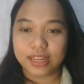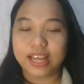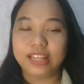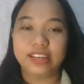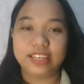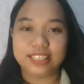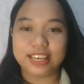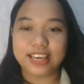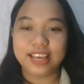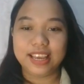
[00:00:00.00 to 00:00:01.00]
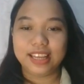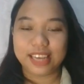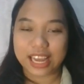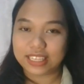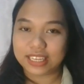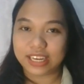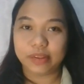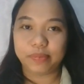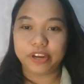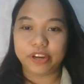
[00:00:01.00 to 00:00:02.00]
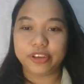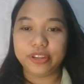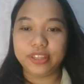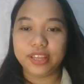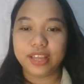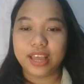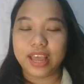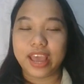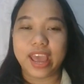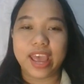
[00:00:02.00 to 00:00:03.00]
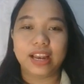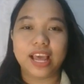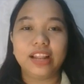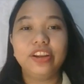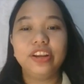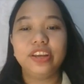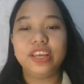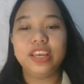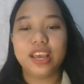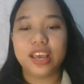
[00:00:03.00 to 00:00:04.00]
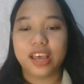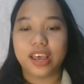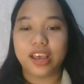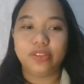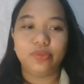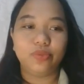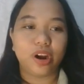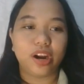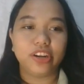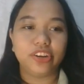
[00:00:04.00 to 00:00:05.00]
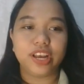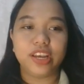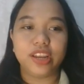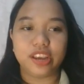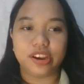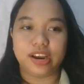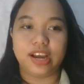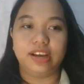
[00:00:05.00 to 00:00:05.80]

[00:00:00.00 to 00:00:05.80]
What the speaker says: Letter C, classical period. And letter D, Edwardian era.